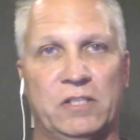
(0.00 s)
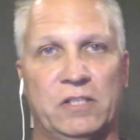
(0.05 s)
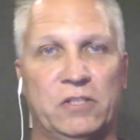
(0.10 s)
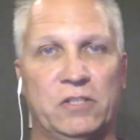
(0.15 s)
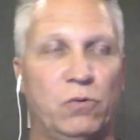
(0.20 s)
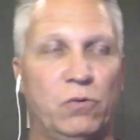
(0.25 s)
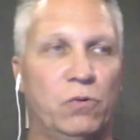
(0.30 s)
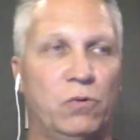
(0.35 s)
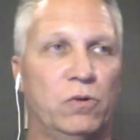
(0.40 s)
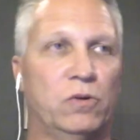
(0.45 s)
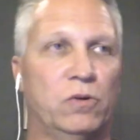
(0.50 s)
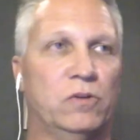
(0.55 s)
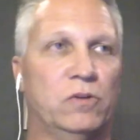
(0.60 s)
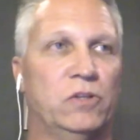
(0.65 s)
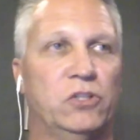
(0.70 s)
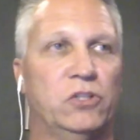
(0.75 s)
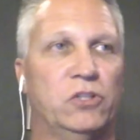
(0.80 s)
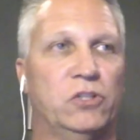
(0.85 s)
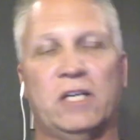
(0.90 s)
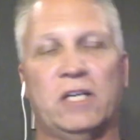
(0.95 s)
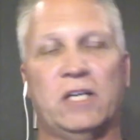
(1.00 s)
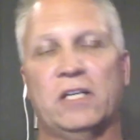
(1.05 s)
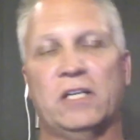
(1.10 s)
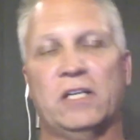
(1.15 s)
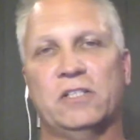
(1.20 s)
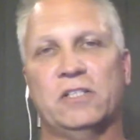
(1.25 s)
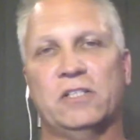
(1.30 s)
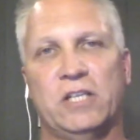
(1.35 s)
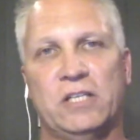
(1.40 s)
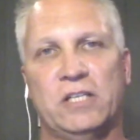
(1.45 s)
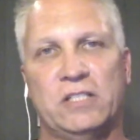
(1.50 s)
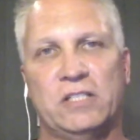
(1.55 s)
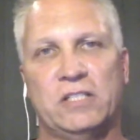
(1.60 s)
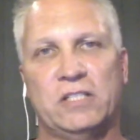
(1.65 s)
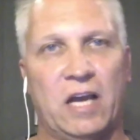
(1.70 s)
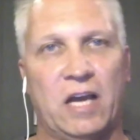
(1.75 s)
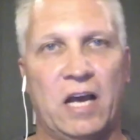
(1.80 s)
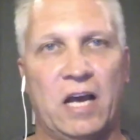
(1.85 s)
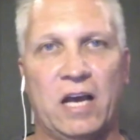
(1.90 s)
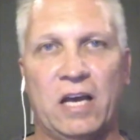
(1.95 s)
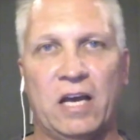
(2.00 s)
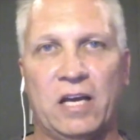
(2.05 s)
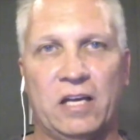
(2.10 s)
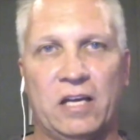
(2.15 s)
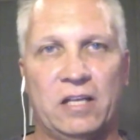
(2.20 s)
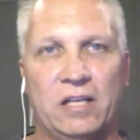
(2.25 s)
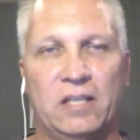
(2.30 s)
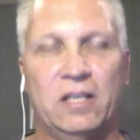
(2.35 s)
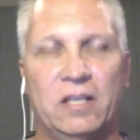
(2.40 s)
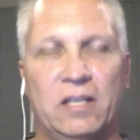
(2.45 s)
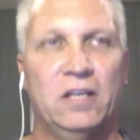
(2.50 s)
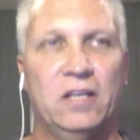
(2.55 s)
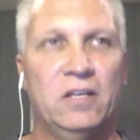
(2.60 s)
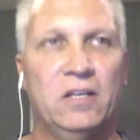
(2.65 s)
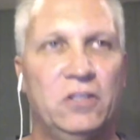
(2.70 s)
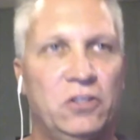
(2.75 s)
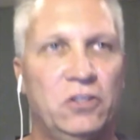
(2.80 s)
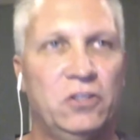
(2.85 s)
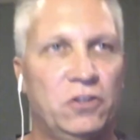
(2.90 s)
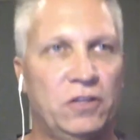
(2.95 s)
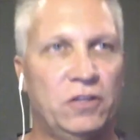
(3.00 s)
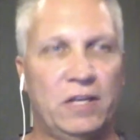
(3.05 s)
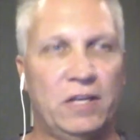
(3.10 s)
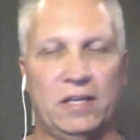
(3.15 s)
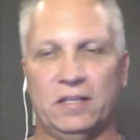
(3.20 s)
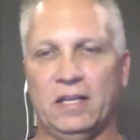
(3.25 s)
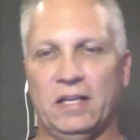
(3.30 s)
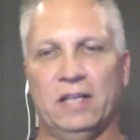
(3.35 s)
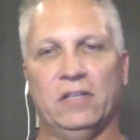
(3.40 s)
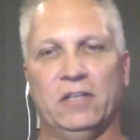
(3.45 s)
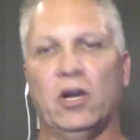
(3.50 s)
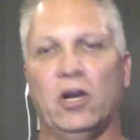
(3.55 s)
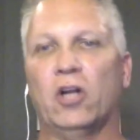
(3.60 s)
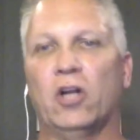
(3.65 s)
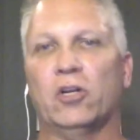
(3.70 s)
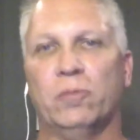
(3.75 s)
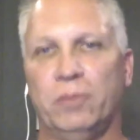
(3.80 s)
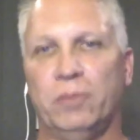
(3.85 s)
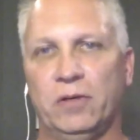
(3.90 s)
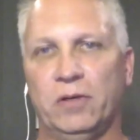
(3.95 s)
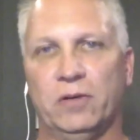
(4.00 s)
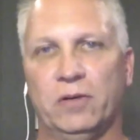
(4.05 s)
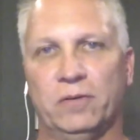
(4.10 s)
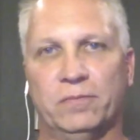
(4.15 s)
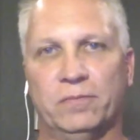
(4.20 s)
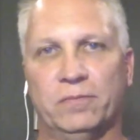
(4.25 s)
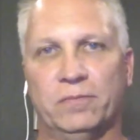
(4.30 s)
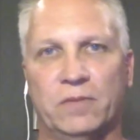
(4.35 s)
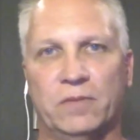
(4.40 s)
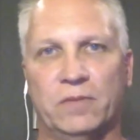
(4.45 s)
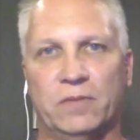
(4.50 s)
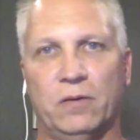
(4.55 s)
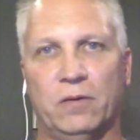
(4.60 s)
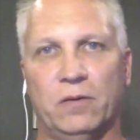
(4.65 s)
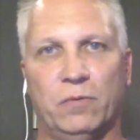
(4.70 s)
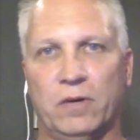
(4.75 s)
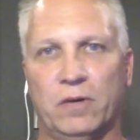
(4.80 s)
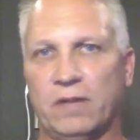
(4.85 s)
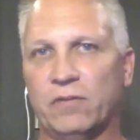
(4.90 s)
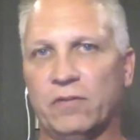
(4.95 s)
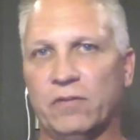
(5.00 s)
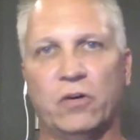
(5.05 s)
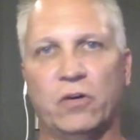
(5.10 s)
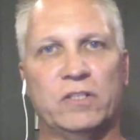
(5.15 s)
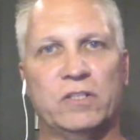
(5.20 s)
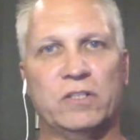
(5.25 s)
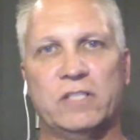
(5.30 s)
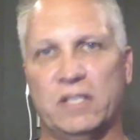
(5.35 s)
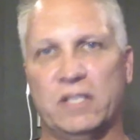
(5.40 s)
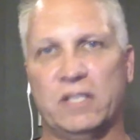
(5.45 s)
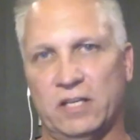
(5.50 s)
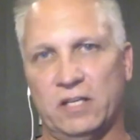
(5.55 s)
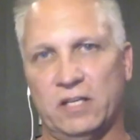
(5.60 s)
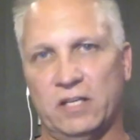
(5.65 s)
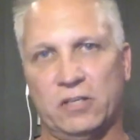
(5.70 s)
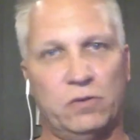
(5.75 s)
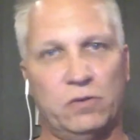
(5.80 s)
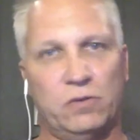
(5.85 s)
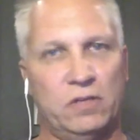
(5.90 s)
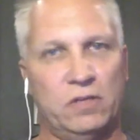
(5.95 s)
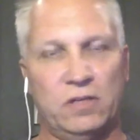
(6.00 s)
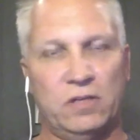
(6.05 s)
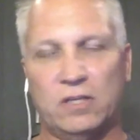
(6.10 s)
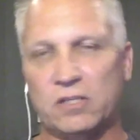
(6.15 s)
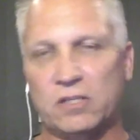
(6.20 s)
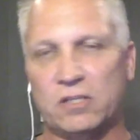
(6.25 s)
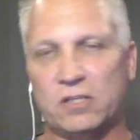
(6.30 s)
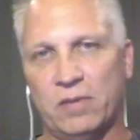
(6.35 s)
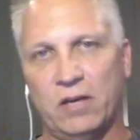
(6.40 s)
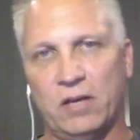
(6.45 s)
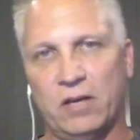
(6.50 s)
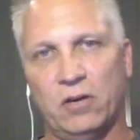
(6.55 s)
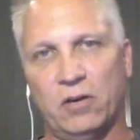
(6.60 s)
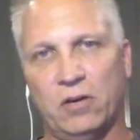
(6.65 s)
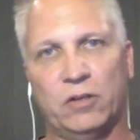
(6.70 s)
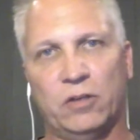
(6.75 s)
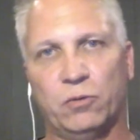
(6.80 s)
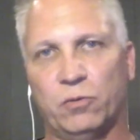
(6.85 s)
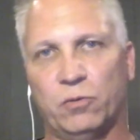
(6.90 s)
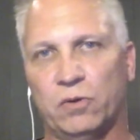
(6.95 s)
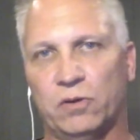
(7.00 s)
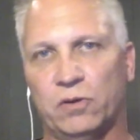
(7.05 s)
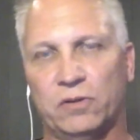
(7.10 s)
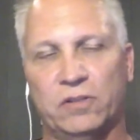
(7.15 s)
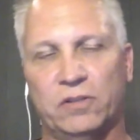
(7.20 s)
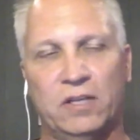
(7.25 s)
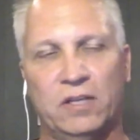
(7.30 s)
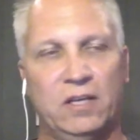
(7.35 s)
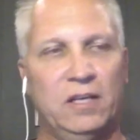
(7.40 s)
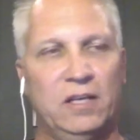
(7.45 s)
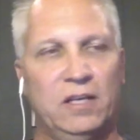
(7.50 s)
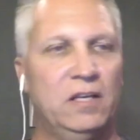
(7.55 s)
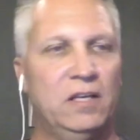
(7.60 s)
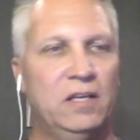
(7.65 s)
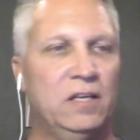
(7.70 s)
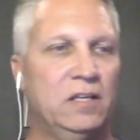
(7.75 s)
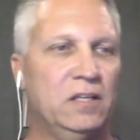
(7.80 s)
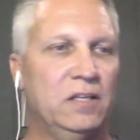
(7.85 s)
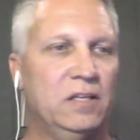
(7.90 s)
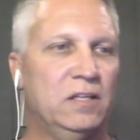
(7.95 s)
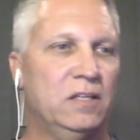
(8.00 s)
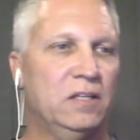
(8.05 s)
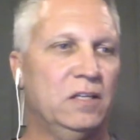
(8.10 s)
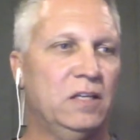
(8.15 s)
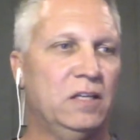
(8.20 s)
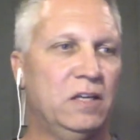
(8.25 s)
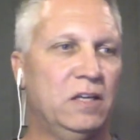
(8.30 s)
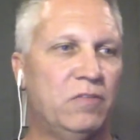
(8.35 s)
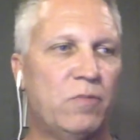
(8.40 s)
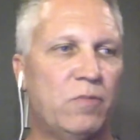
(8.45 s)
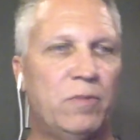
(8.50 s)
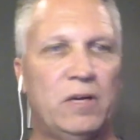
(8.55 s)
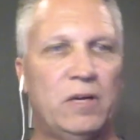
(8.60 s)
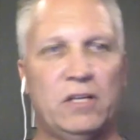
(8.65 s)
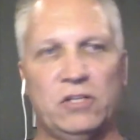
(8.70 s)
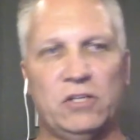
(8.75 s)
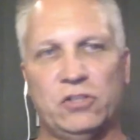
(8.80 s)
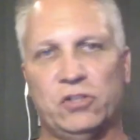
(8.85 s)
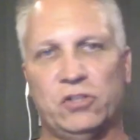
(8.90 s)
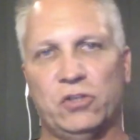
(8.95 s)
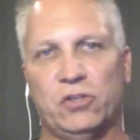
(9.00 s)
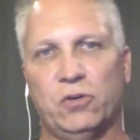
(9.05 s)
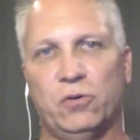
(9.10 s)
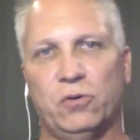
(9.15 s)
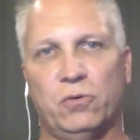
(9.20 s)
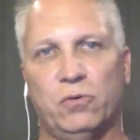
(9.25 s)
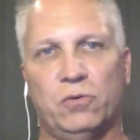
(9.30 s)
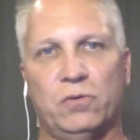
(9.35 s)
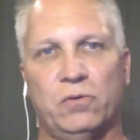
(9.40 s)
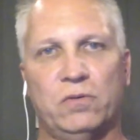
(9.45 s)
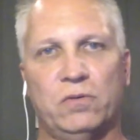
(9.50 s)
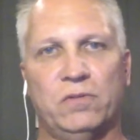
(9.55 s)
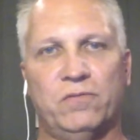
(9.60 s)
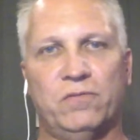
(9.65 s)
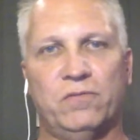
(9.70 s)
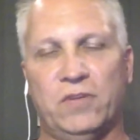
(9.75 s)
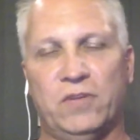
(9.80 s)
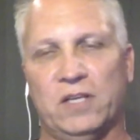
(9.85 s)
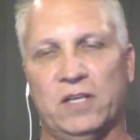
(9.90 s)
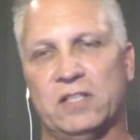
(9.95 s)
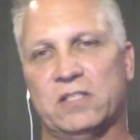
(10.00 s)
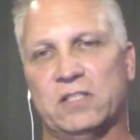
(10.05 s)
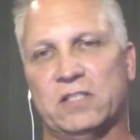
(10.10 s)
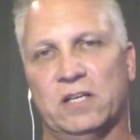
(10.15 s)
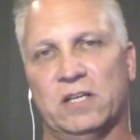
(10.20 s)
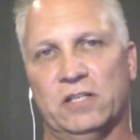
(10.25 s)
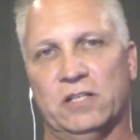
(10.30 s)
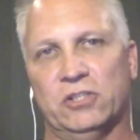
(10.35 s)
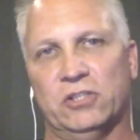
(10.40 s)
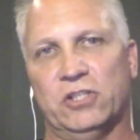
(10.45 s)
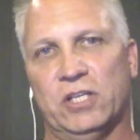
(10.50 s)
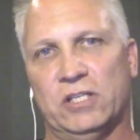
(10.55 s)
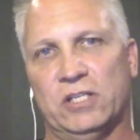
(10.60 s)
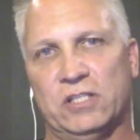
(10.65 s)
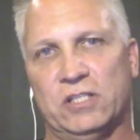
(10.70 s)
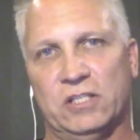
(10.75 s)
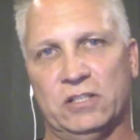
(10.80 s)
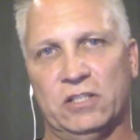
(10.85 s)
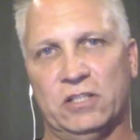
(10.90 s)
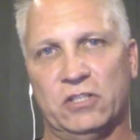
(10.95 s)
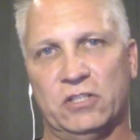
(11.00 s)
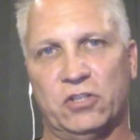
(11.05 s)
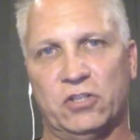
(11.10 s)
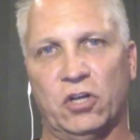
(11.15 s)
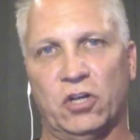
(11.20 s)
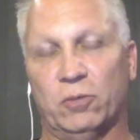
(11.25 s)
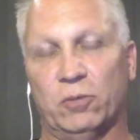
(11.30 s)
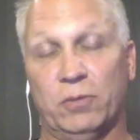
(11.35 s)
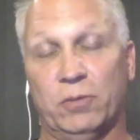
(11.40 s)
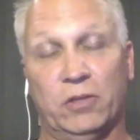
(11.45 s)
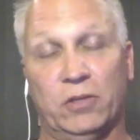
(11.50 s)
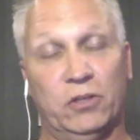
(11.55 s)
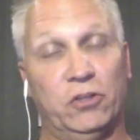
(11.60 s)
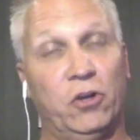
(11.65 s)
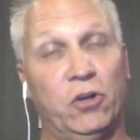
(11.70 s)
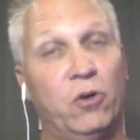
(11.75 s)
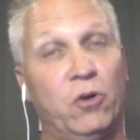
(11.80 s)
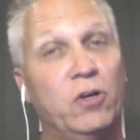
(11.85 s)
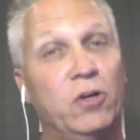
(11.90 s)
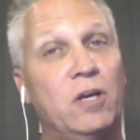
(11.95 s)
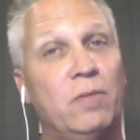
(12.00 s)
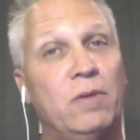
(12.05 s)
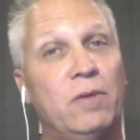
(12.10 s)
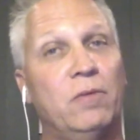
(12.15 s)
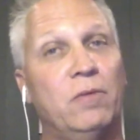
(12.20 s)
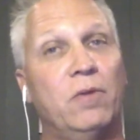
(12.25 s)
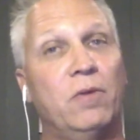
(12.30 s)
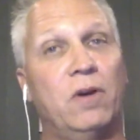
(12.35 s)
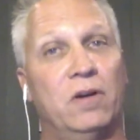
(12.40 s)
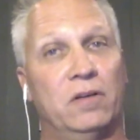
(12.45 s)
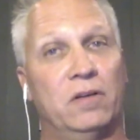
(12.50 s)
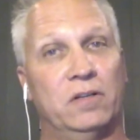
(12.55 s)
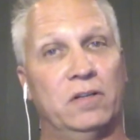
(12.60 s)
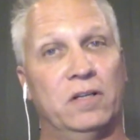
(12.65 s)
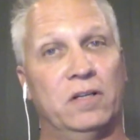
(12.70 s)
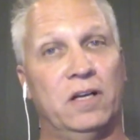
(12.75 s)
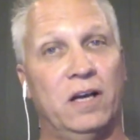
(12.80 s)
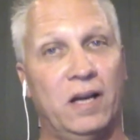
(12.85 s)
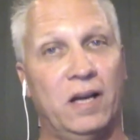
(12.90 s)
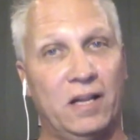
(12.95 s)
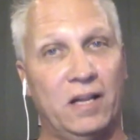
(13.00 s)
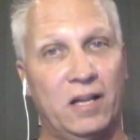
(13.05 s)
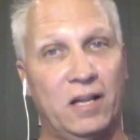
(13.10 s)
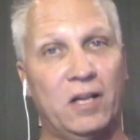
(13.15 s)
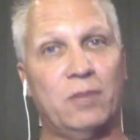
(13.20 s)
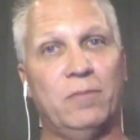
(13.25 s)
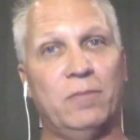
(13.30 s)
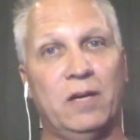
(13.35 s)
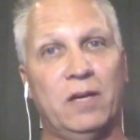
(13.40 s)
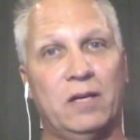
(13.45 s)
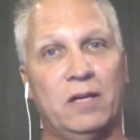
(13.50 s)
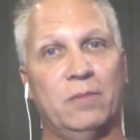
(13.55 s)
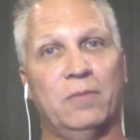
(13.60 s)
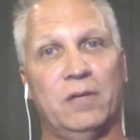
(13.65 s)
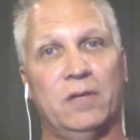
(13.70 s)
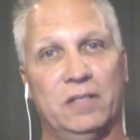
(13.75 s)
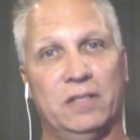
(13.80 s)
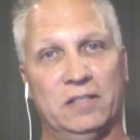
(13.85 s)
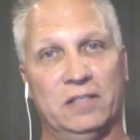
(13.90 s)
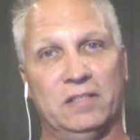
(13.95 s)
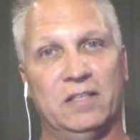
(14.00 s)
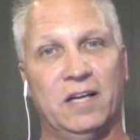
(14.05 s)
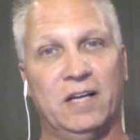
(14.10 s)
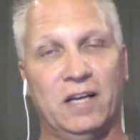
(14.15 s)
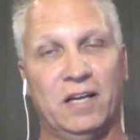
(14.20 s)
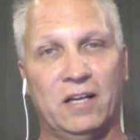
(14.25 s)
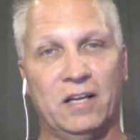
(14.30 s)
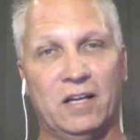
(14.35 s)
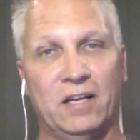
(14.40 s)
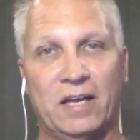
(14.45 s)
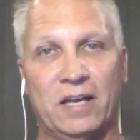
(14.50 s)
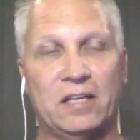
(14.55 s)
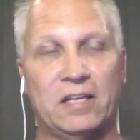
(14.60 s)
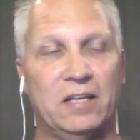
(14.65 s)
or they're trying to chase that high you know that that dollar bill uh, whatever currency it is it doesn't matter around the world everybody is so fixed on chasing this dollar bill and don't get me wrong i like making money i like